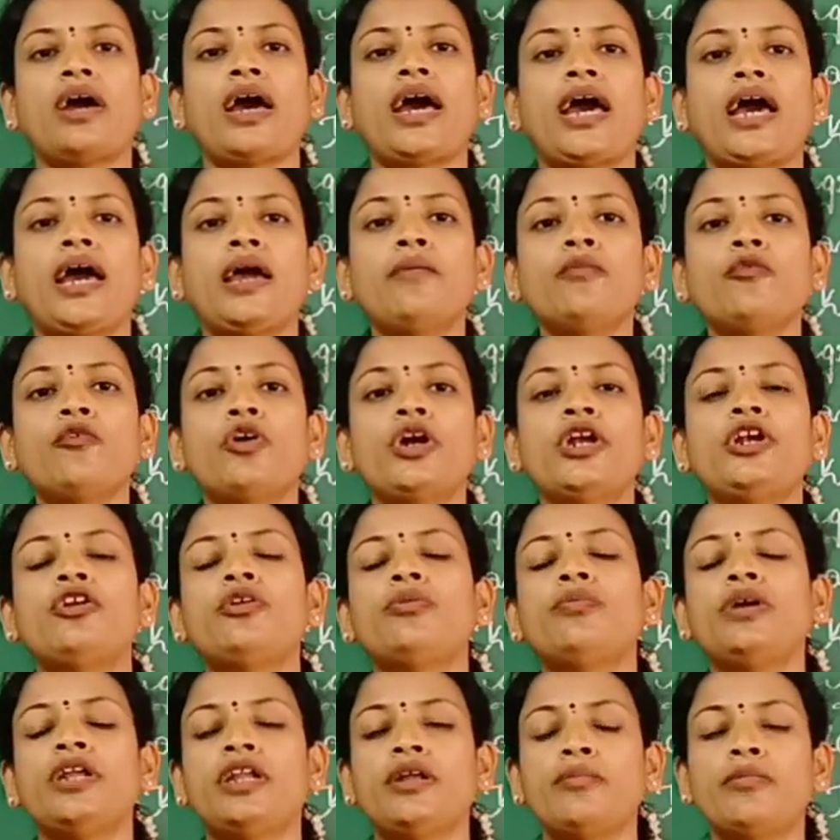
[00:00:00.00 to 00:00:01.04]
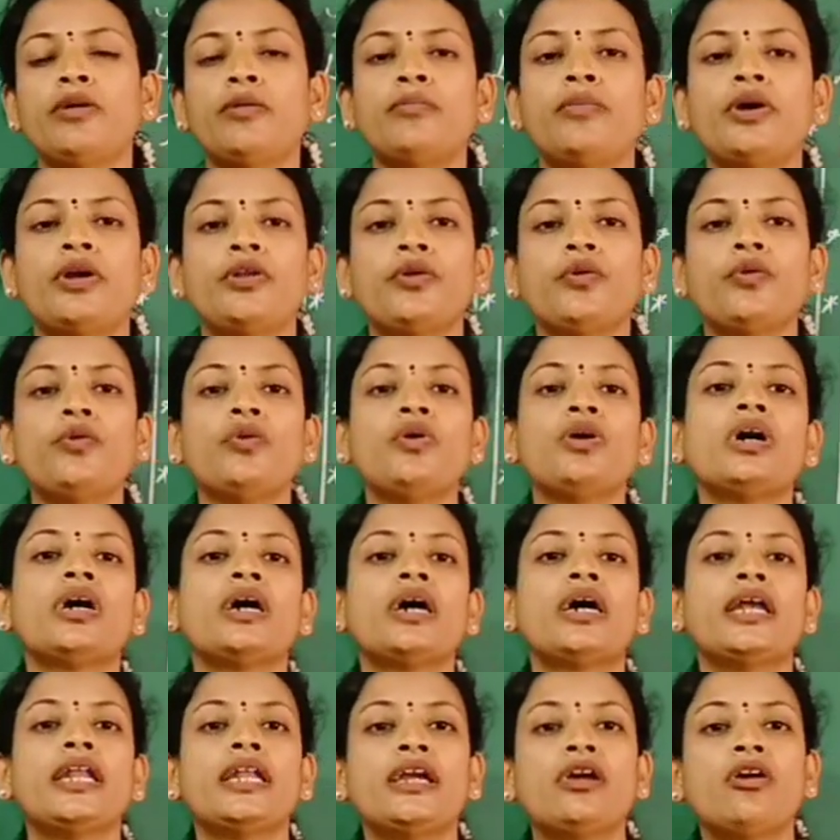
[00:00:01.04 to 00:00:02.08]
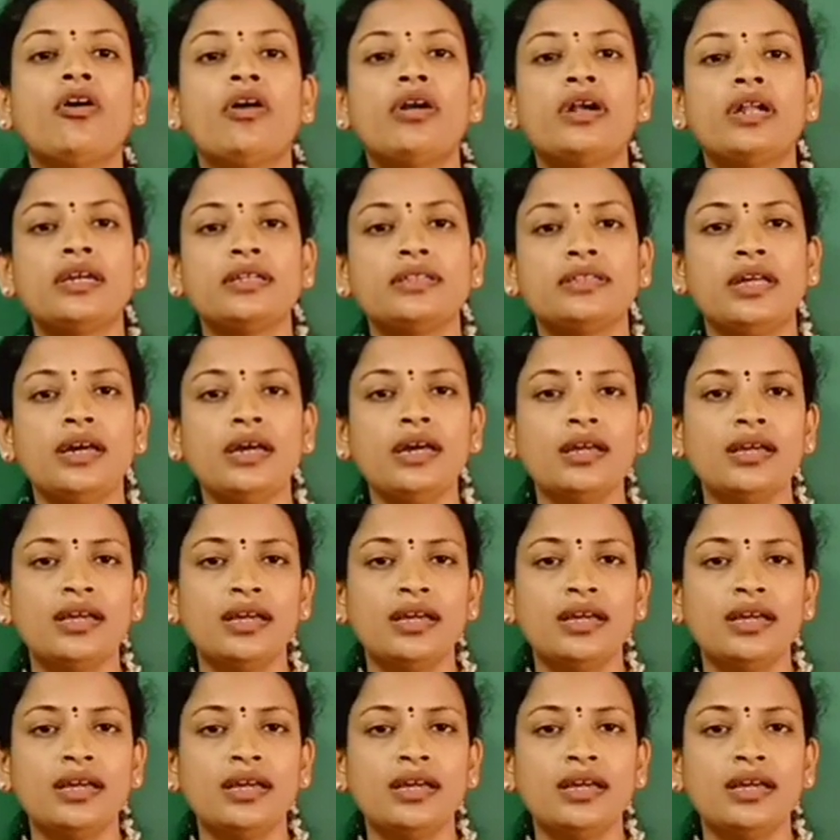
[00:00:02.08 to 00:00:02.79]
I am going to be remember you regarding the